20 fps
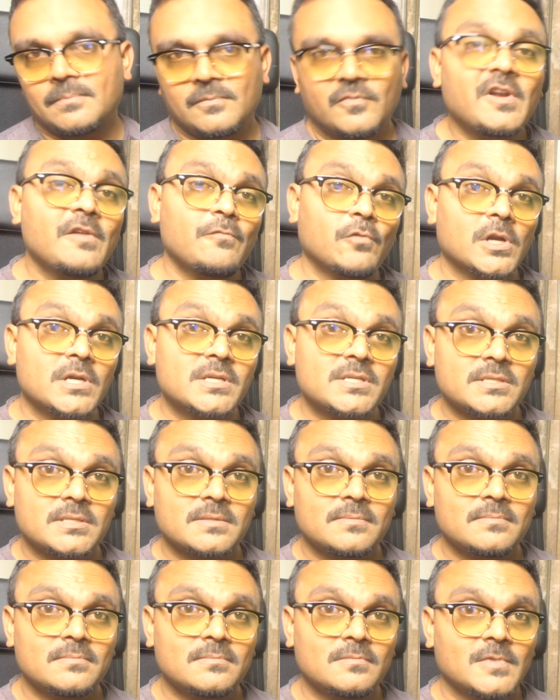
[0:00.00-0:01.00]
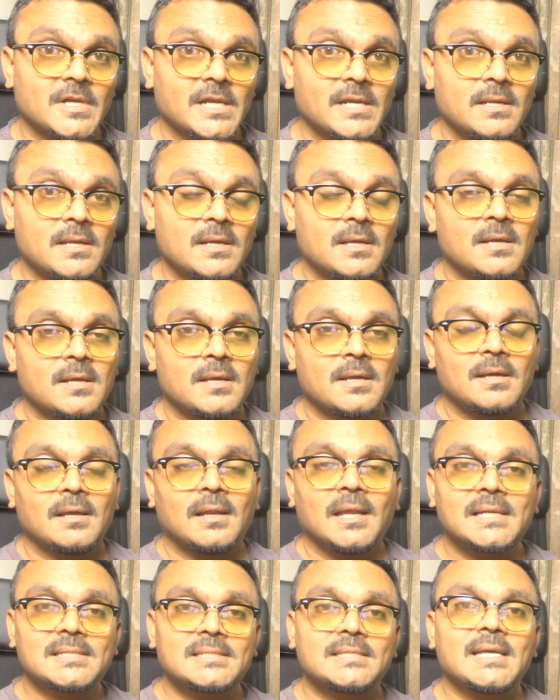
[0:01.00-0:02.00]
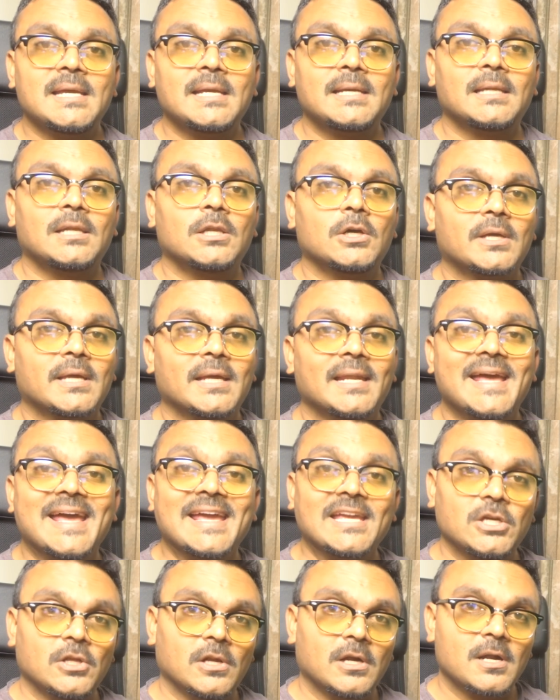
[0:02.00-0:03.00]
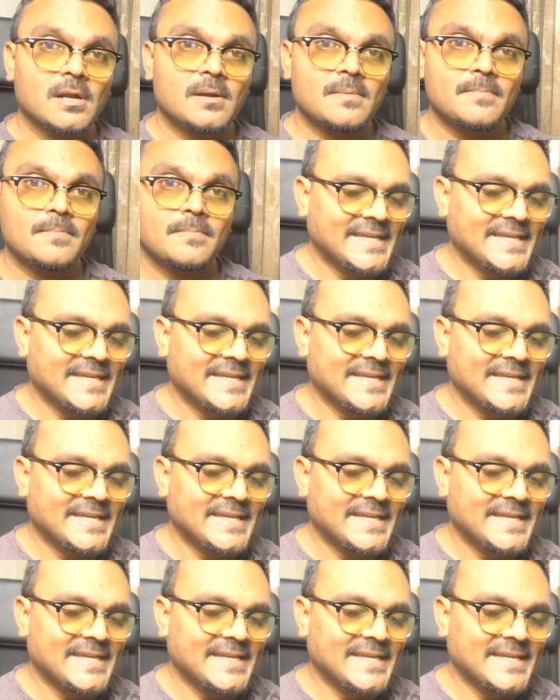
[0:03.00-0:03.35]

frameworks, right? Let's take a look at Angular.